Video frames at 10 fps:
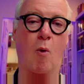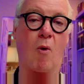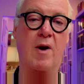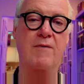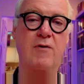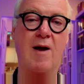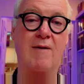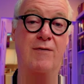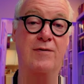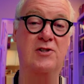or if you
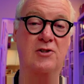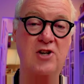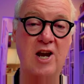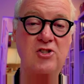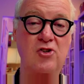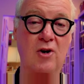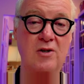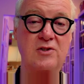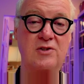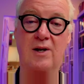have suggestions,